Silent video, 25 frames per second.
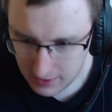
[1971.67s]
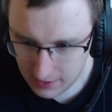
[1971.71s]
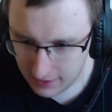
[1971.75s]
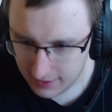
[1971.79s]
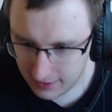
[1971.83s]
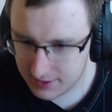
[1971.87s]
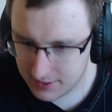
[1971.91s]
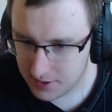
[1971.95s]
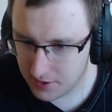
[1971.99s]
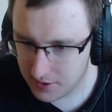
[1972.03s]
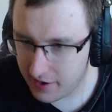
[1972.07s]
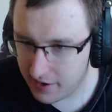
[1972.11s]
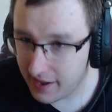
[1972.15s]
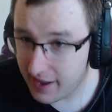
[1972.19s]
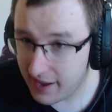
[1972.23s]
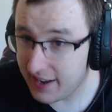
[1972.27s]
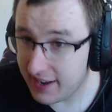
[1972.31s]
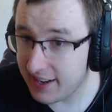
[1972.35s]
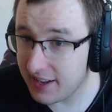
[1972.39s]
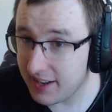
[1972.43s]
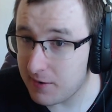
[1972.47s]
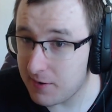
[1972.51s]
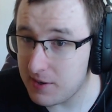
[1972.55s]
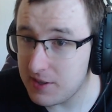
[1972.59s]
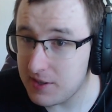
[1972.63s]
So yeah,
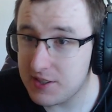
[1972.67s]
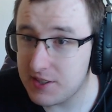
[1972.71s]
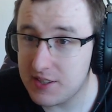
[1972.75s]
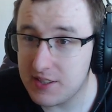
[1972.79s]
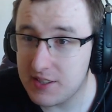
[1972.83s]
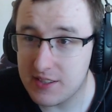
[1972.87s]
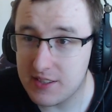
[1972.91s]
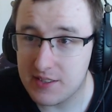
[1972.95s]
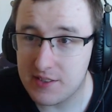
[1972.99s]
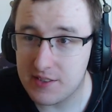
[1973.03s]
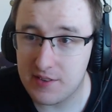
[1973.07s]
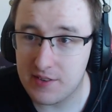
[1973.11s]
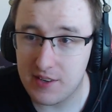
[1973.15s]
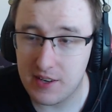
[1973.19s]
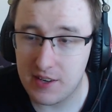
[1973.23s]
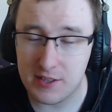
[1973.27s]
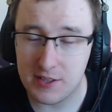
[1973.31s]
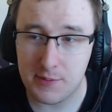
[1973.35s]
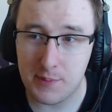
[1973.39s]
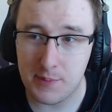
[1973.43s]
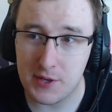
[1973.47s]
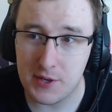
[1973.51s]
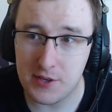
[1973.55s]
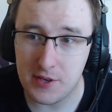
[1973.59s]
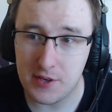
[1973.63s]
any questions,
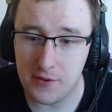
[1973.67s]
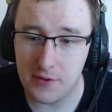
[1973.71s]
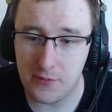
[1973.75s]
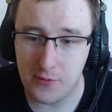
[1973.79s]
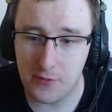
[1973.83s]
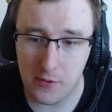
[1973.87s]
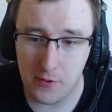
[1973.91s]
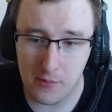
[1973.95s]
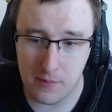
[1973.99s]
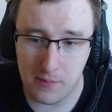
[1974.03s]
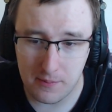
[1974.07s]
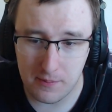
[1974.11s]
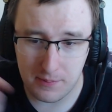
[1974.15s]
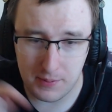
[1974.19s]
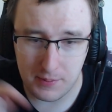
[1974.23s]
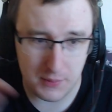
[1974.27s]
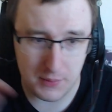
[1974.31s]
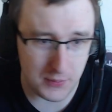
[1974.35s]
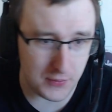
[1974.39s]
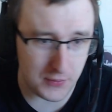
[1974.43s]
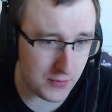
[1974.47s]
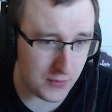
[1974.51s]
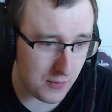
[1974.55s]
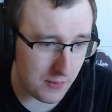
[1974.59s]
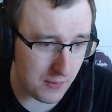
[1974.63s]
especially from
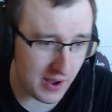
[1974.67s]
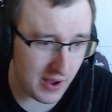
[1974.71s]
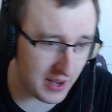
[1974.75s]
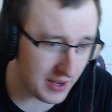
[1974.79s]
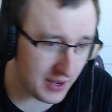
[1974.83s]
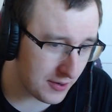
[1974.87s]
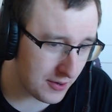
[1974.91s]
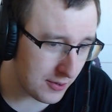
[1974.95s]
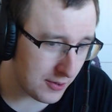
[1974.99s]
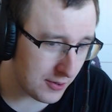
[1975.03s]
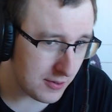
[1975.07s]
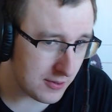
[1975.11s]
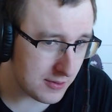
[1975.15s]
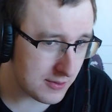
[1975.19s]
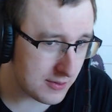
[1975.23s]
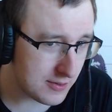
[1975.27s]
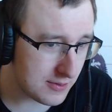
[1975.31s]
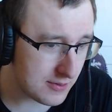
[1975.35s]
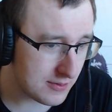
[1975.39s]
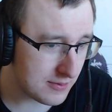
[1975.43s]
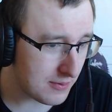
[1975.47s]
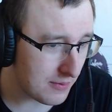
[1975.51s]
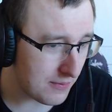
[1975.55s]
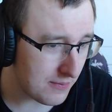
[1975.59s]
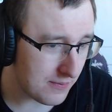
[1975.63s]
people from my
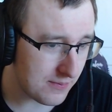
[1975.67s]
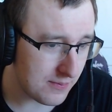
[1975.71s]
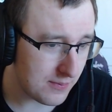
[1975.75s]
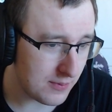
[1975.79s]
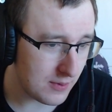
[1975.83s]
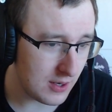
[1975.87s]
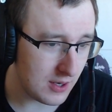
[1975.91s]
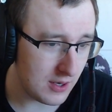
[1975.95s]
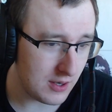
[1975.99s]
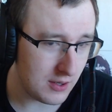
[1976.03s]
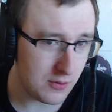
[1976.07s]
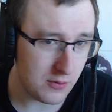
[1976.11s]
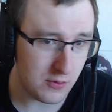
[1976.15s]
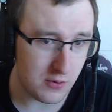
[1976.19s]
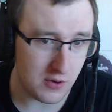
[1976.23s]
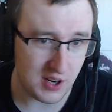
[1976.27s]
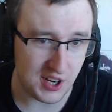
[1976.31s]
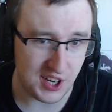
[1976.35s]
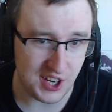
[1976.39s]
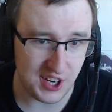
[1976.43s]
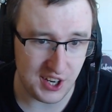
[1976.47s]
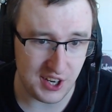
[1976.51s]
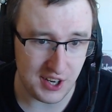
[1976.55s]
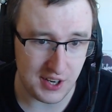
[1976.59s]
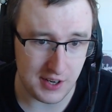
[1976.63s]
course, while you were
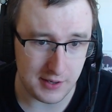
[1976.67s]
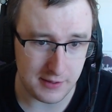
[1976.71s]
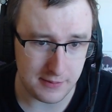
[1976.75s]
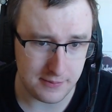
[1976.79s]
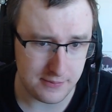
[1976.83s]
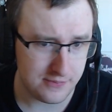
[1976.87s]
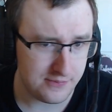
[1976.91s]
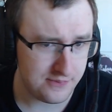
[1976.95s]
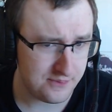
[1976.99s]
here?